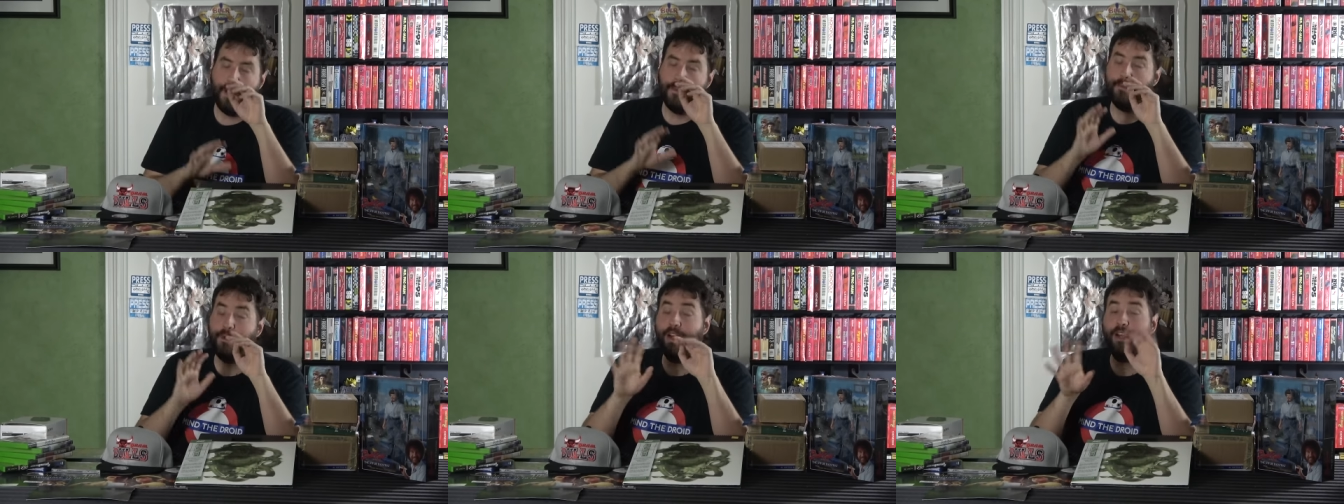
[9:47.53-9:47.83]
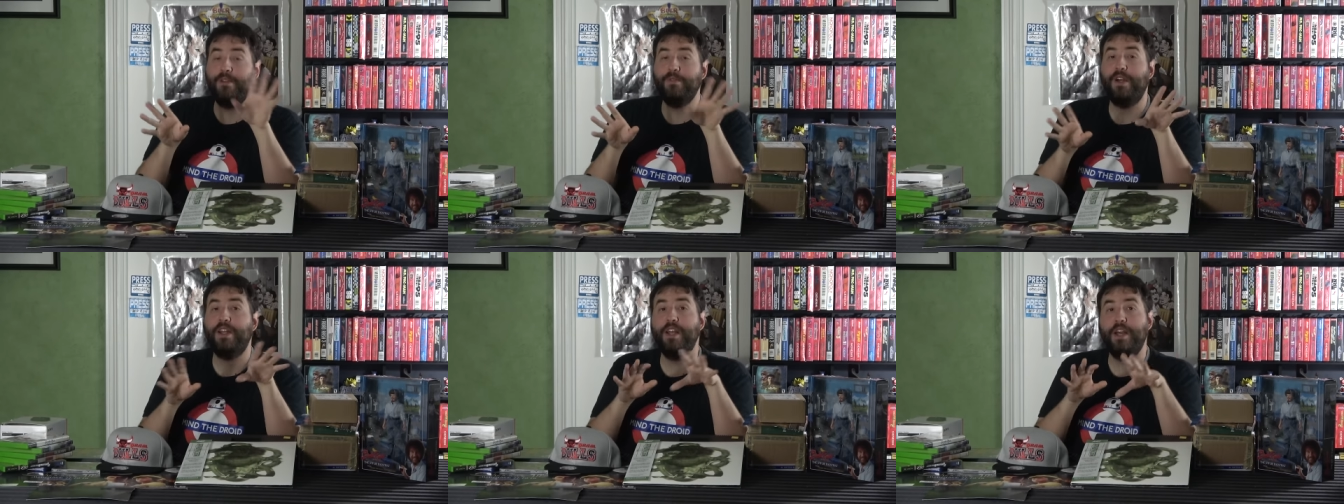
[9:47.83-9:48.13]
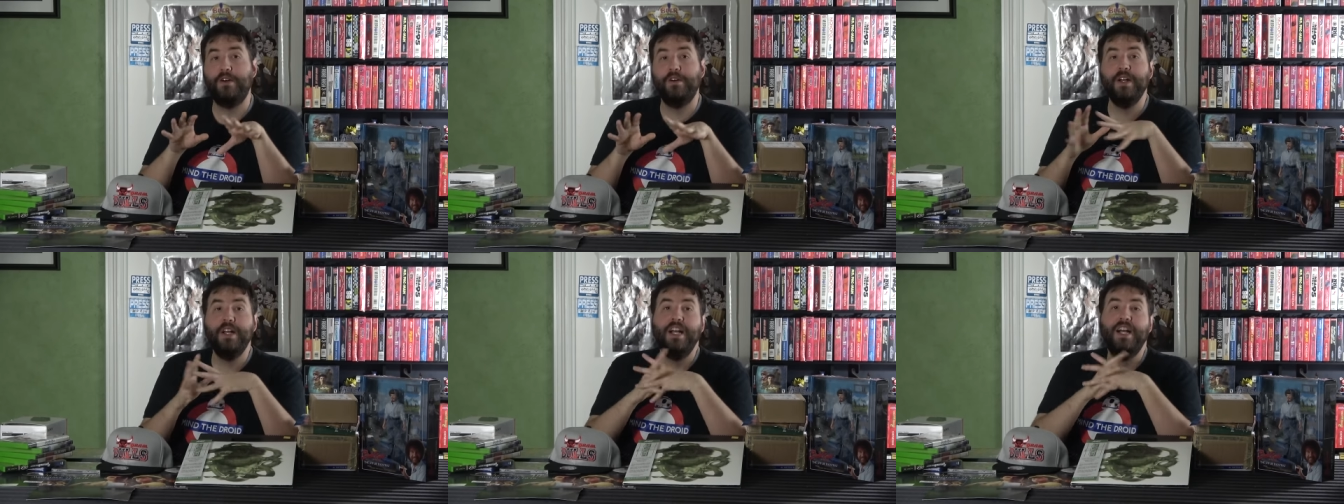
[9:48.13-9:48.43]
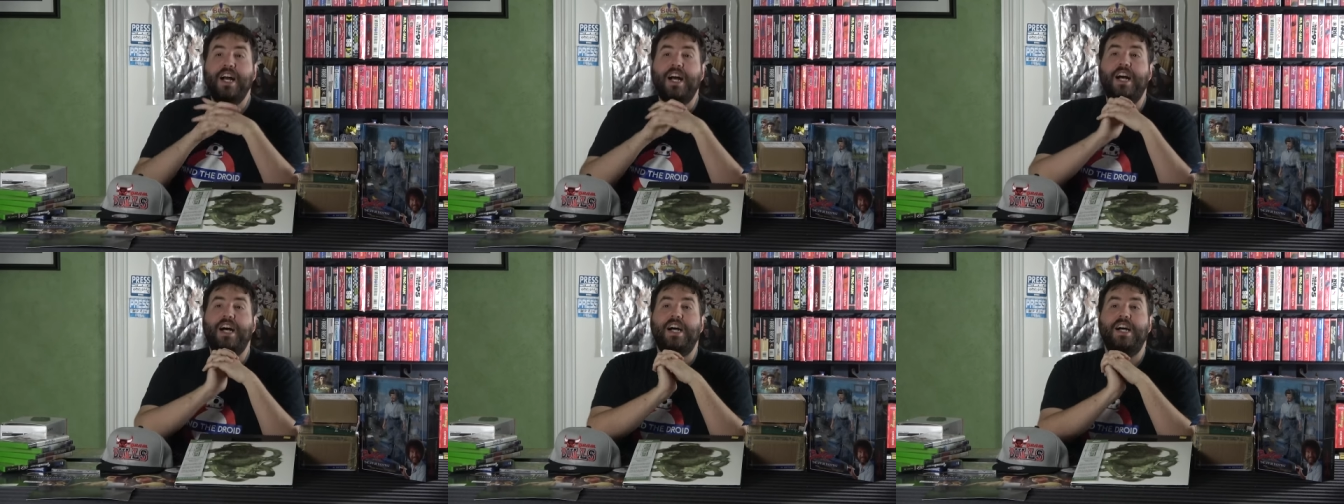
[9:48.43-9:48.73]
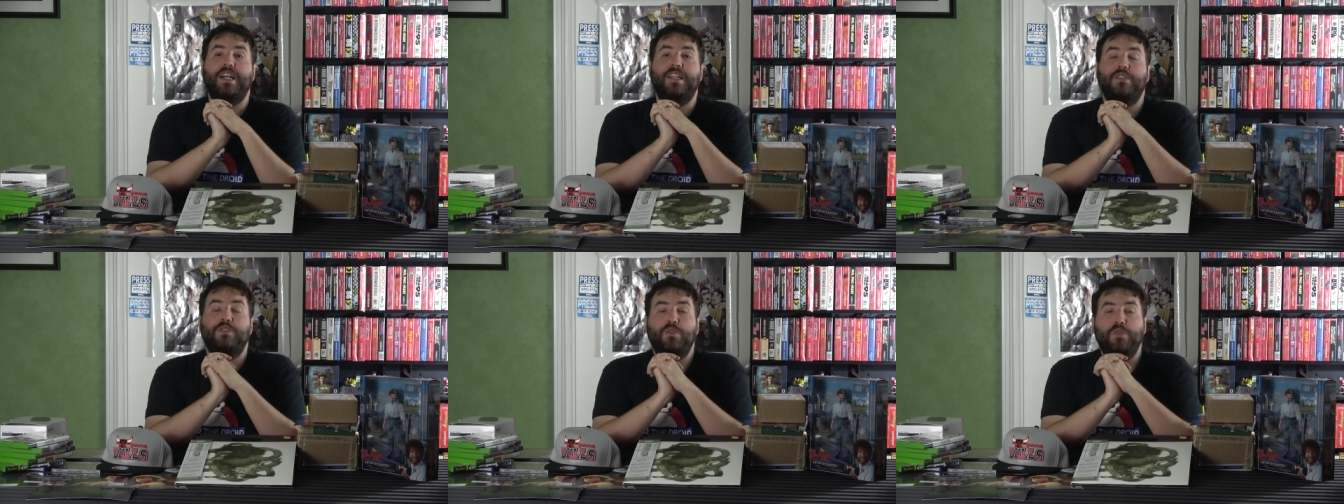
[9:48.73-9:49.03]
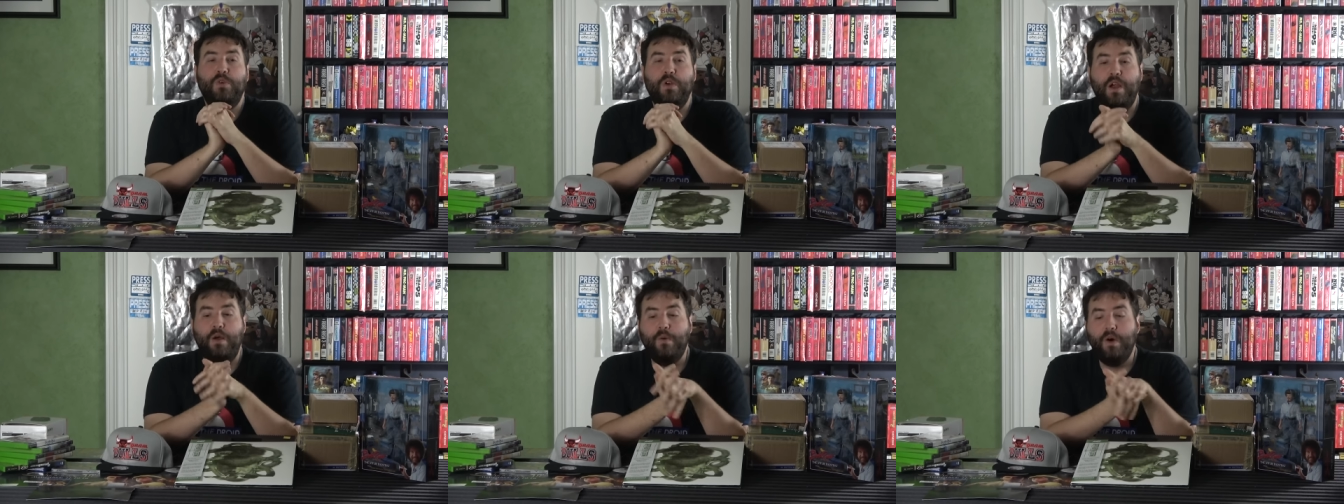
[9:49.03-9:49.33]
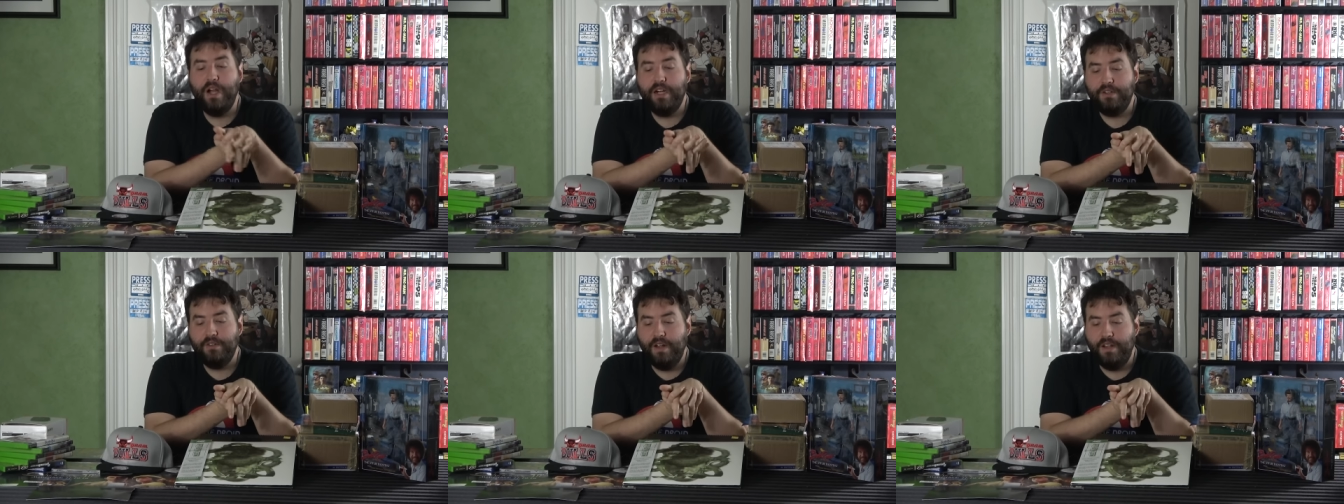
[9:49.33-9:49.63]
But anyway, no. Uh, so I
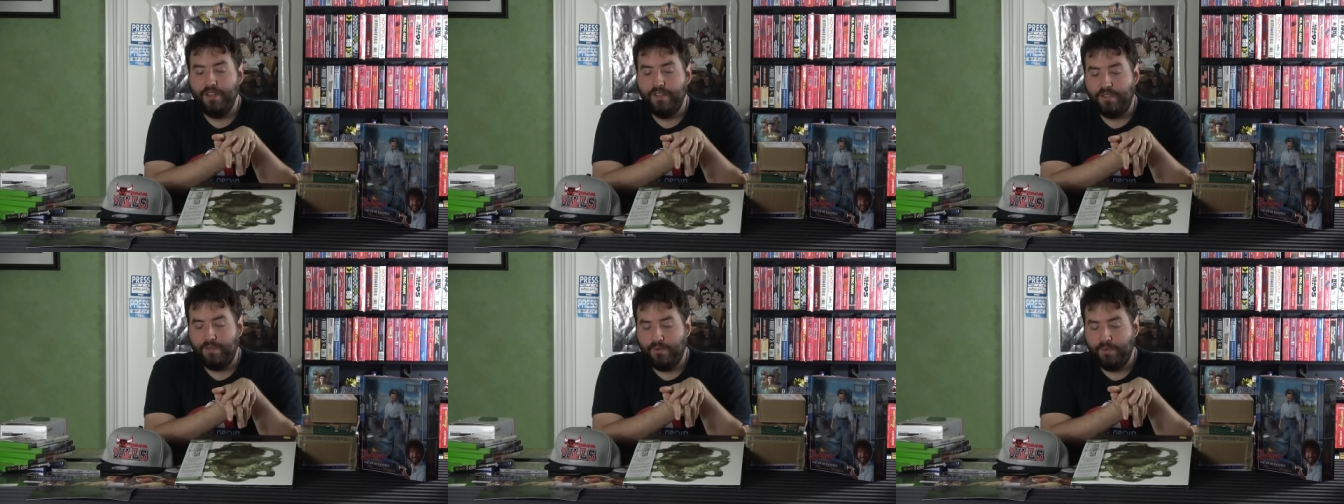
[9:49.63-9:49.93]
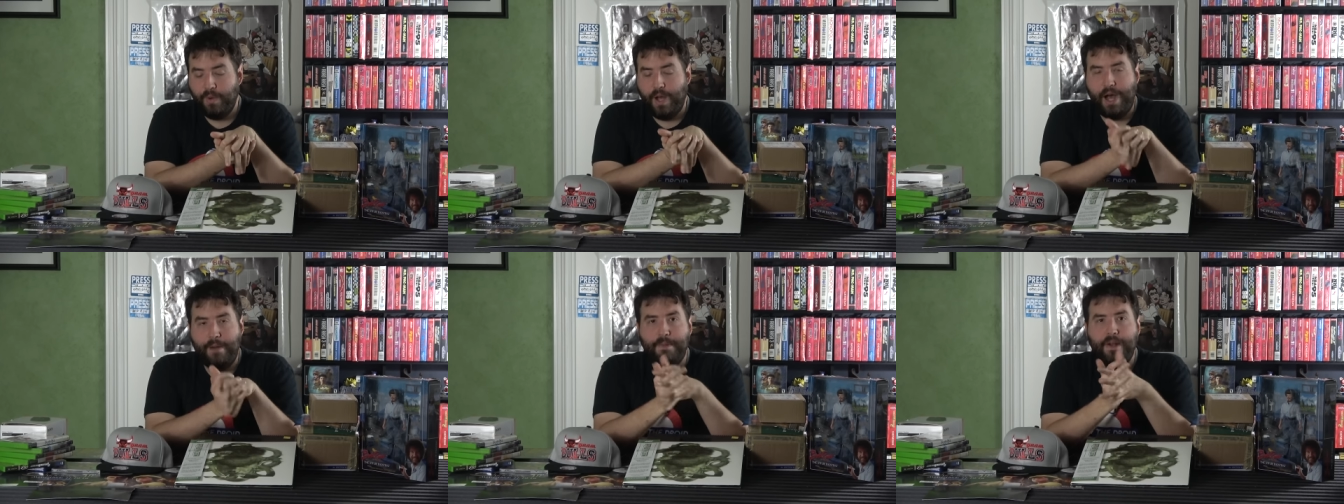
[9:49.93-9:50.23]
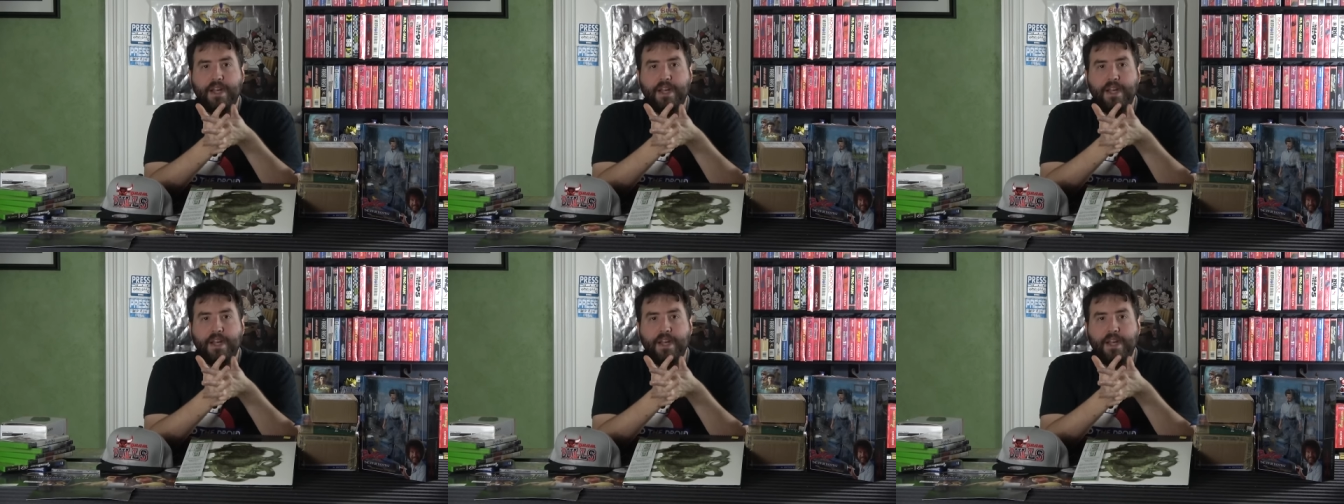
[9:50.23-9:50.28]
walked around this swap.